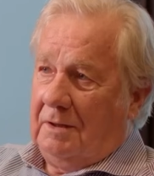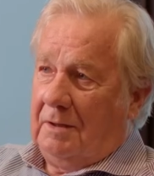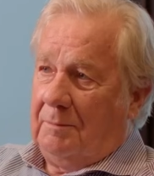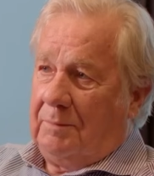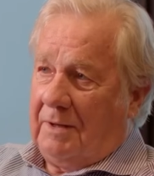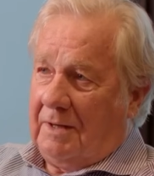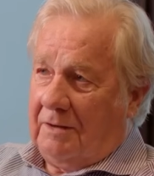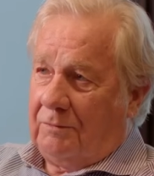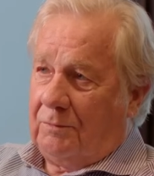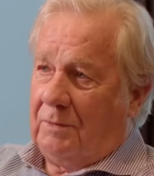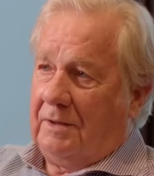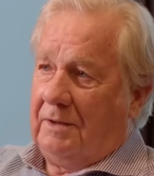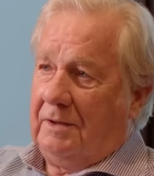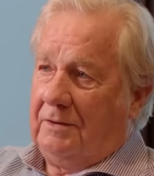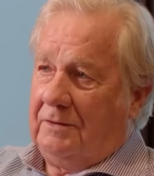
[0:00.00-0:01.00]
a
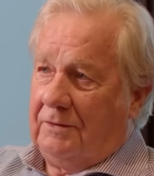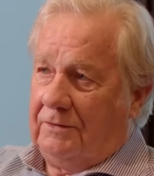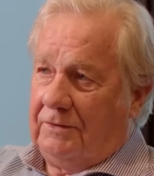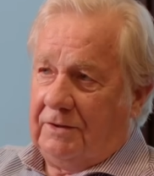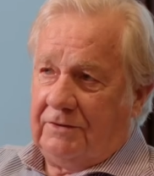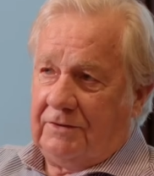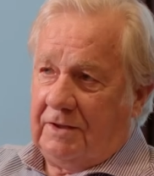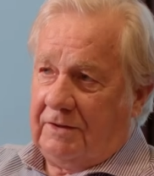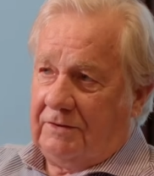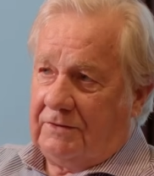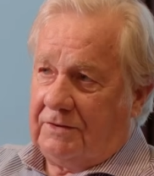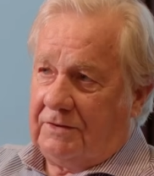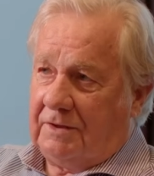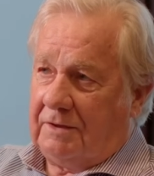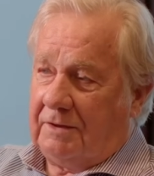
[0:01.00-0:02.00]
pathway to
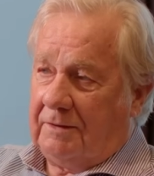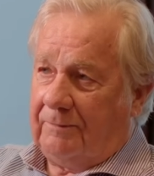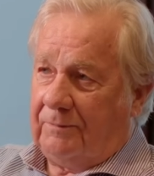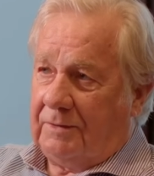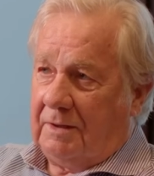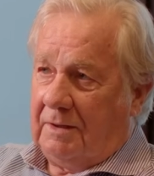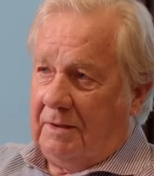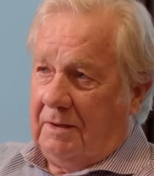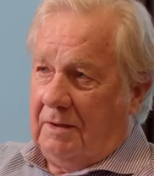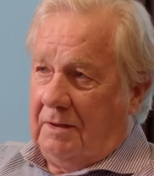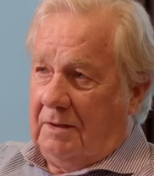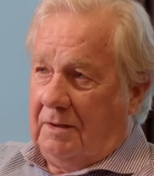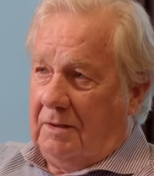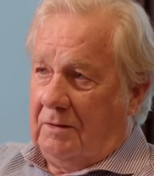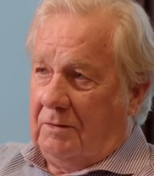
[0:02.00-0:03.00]
success
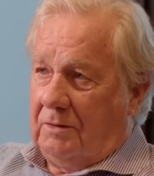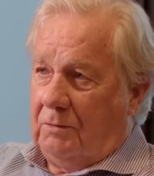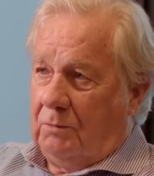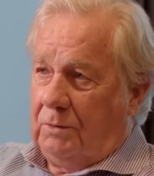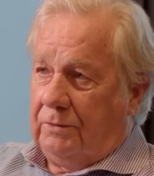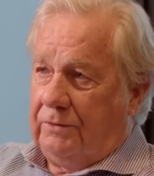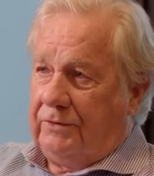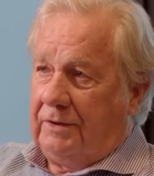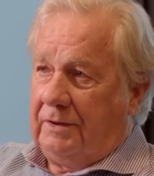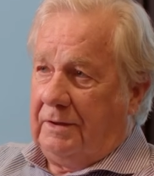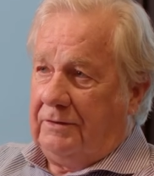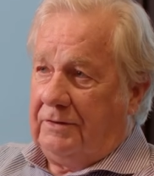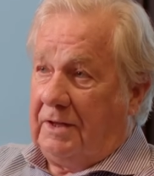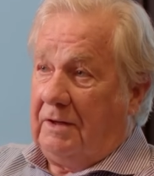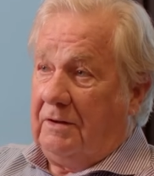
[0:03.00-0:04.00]
on the world
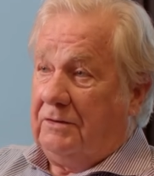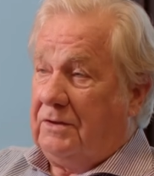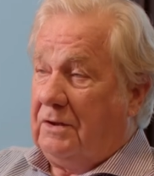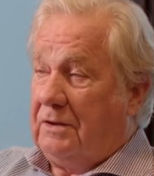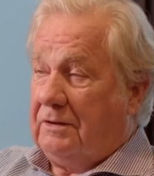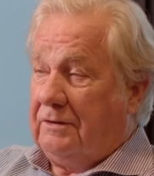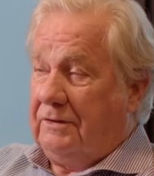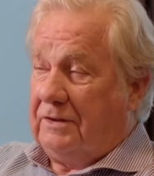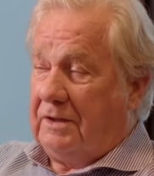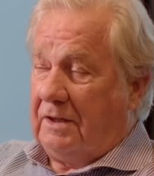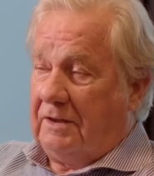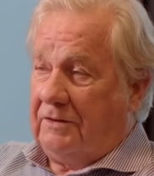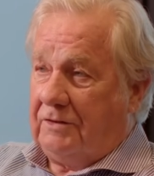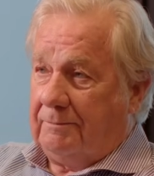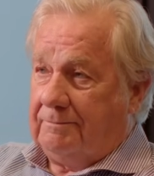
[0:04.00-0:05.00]
cycling
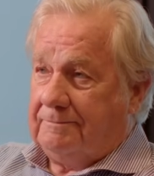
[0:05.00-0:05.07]
stage.